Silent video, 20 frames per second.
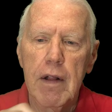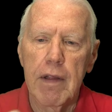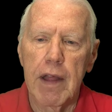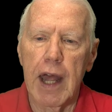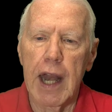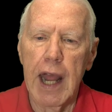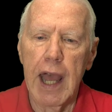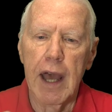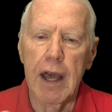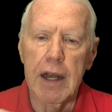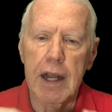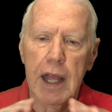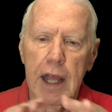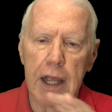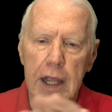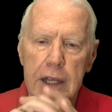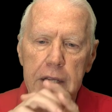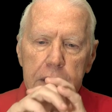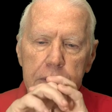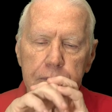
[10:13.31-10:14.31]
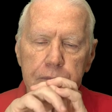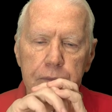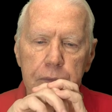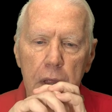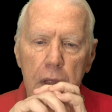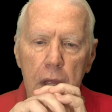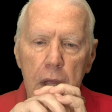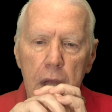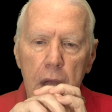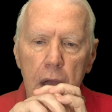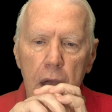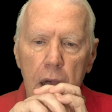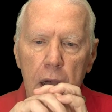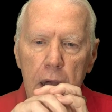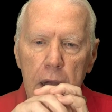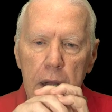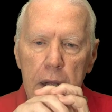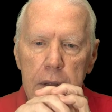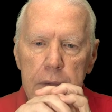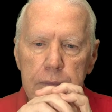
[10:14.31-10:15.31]
It had a
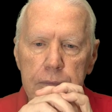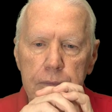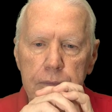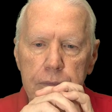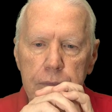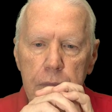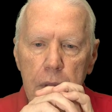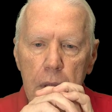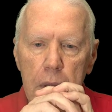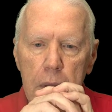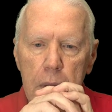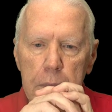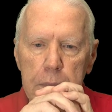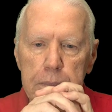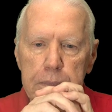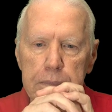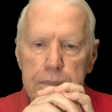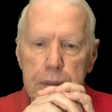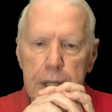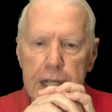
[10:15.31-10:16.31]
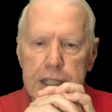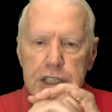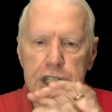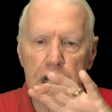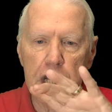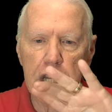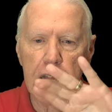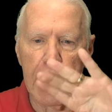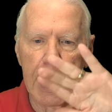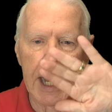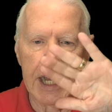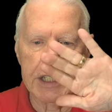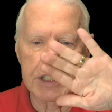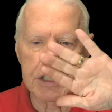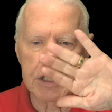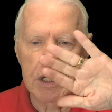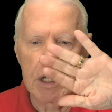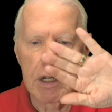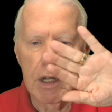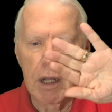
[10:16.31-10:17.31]
uh, plexiglass